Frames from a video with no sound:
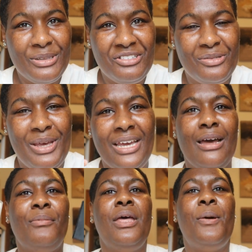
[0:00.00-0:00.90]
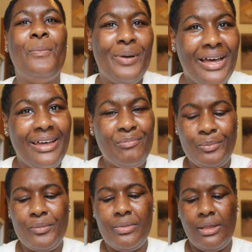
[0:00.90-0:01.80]
It's just makeup. But
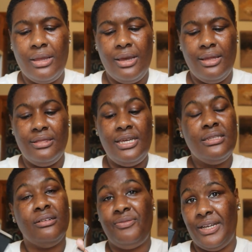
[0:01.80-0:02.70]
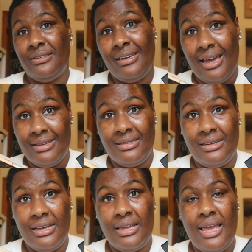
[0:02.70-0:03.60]
these are
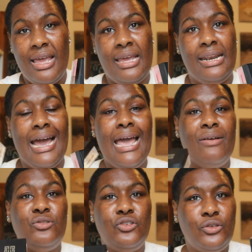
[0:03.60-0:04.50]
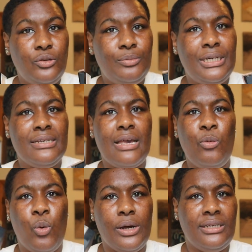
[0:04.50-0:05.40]
fantastic. And I have two because I
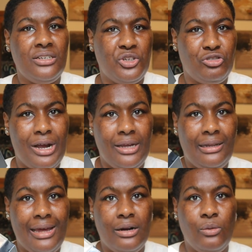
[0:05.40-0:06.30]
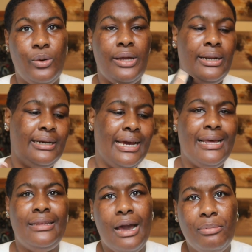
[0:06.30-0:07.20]
wanted to try a lighter one and I
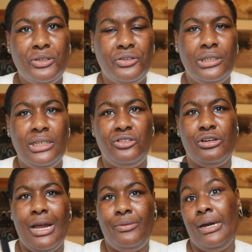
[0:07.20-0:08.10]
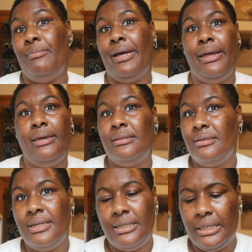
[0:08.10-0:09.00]
had the opportunity to try it without buying it.
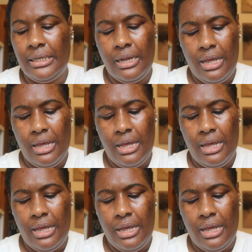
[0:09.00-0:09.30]
So I did.